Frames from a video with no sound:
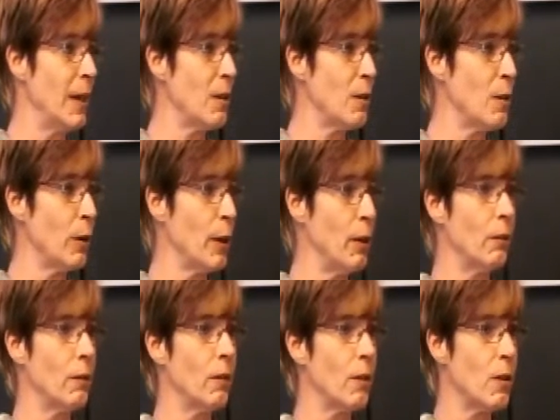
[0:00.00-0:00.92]
is their
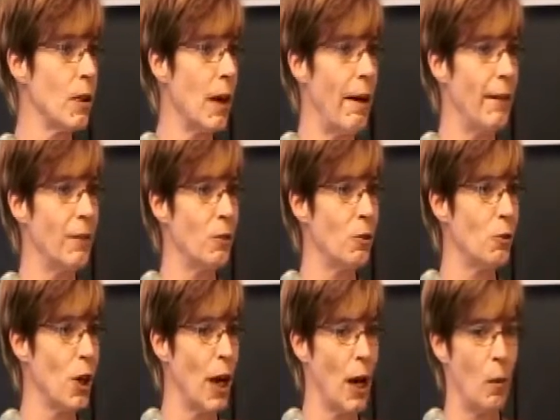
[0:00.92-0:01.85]
own size,
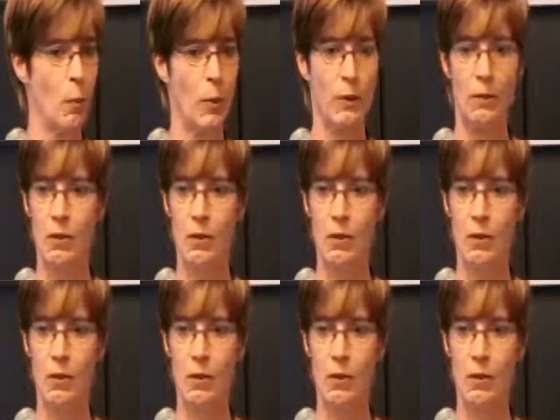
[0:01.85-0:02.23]
shape,